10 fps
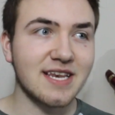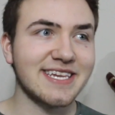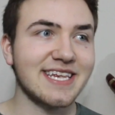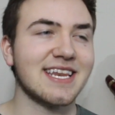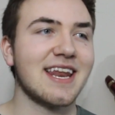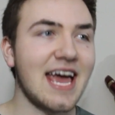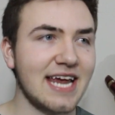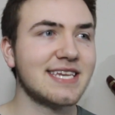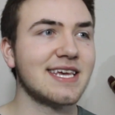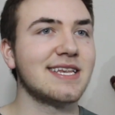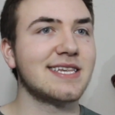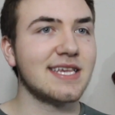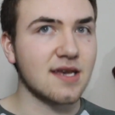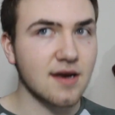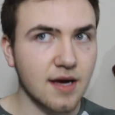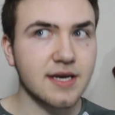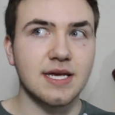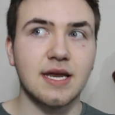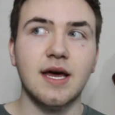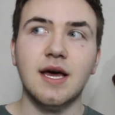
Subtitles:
season 18, season 19,